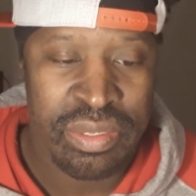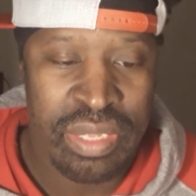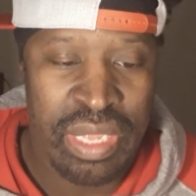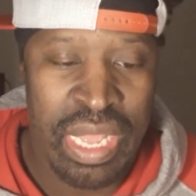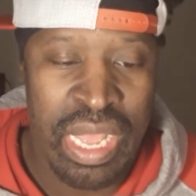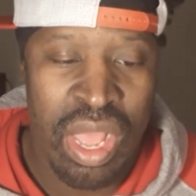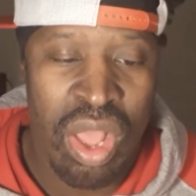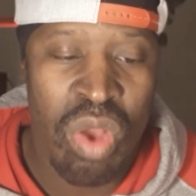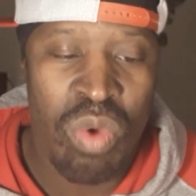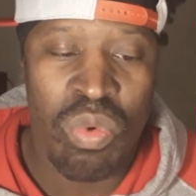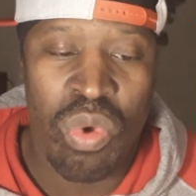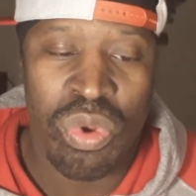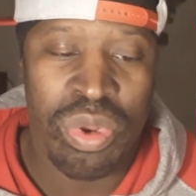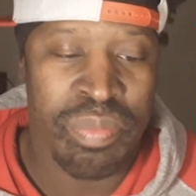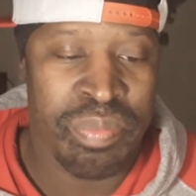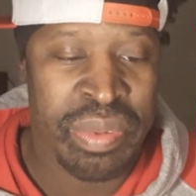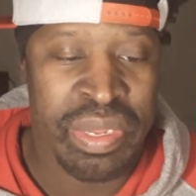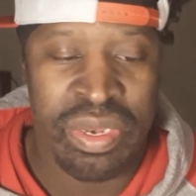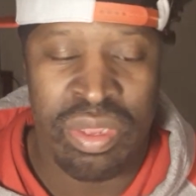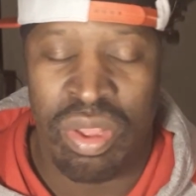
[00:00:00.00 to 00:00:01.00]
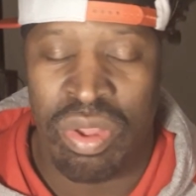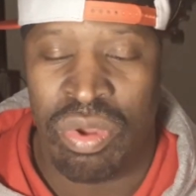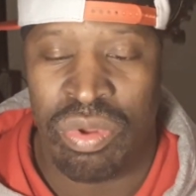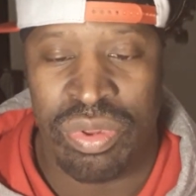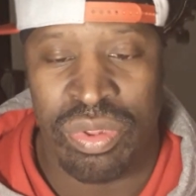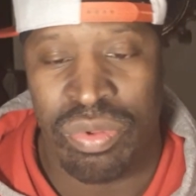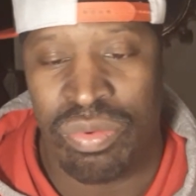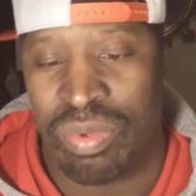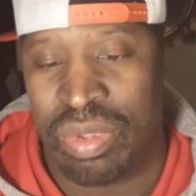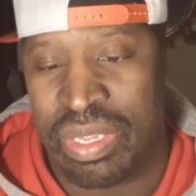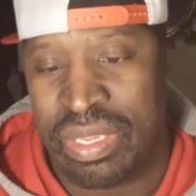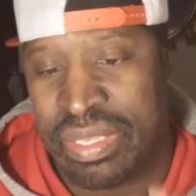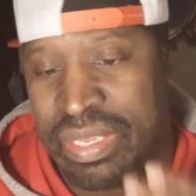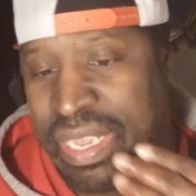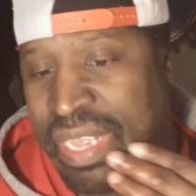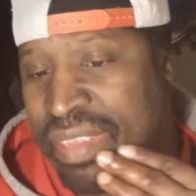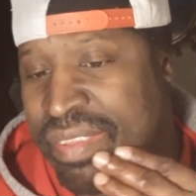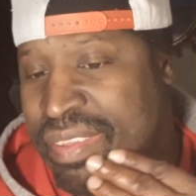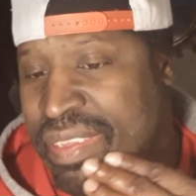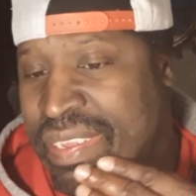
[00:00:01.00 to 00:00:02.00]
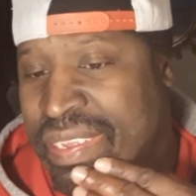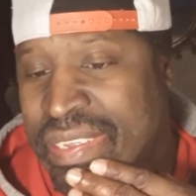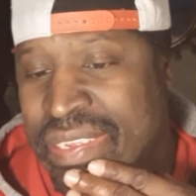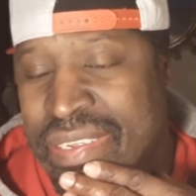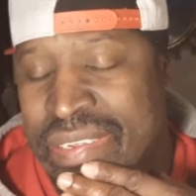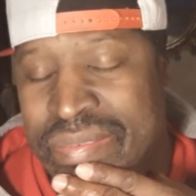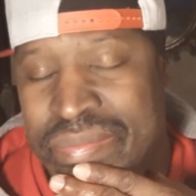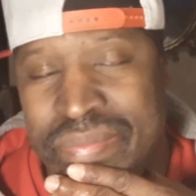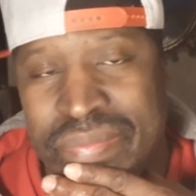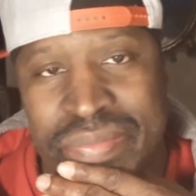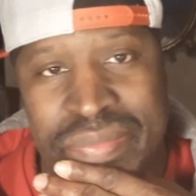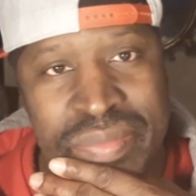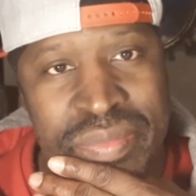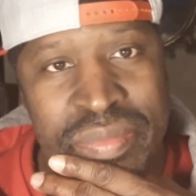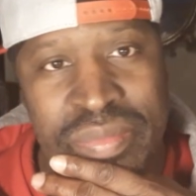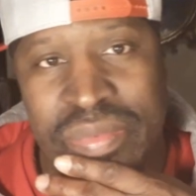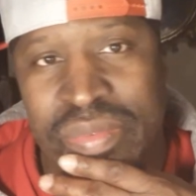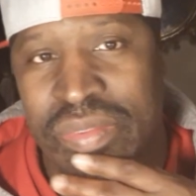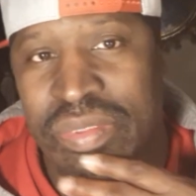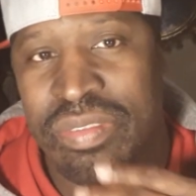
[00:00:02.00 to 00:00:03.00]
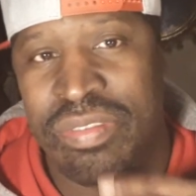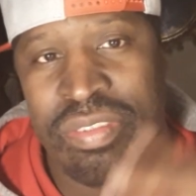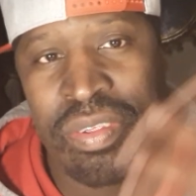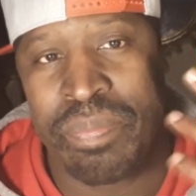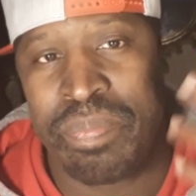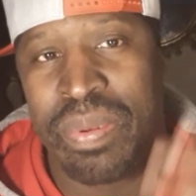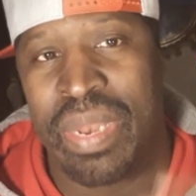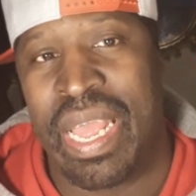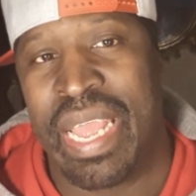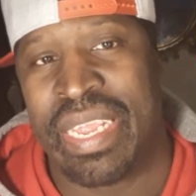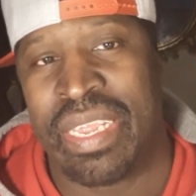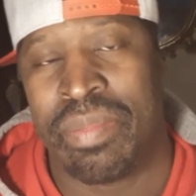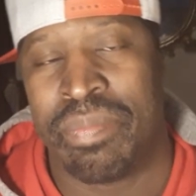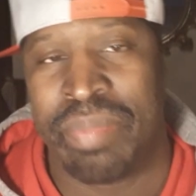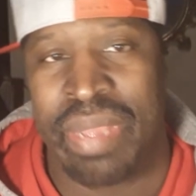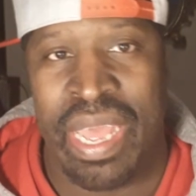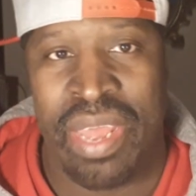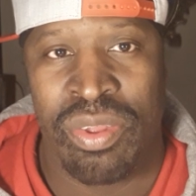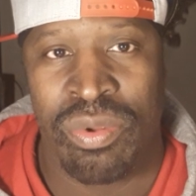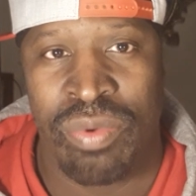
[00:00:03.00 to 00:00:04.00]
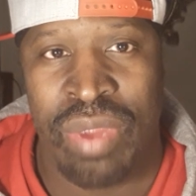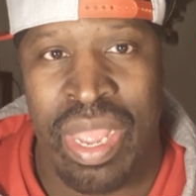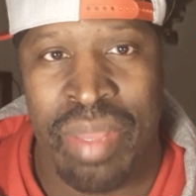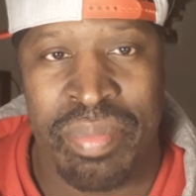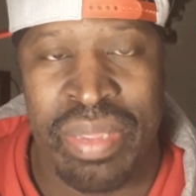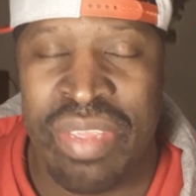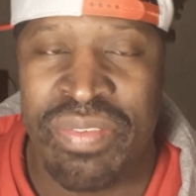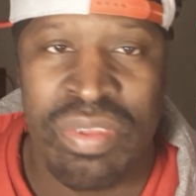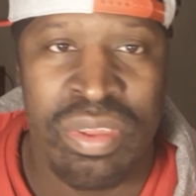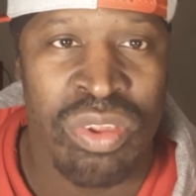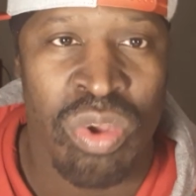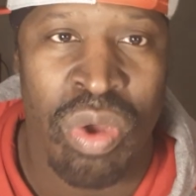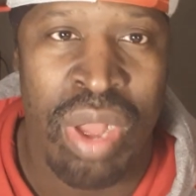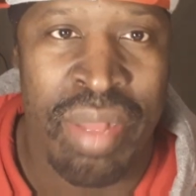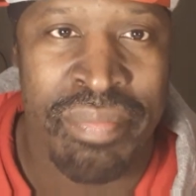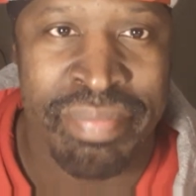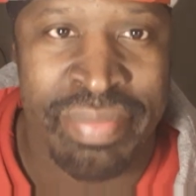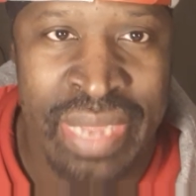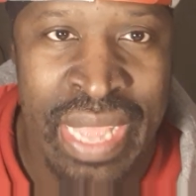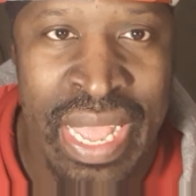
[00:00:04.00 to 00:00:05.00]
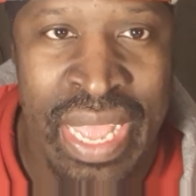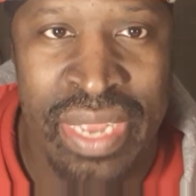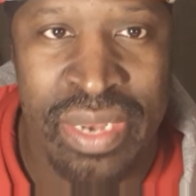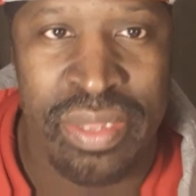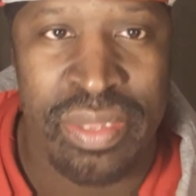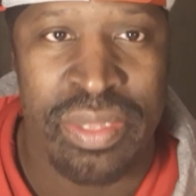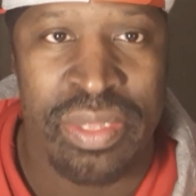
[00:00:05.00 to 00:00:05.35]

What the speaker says: don't want to be the only one that's supplying battle rap, even though I'm not.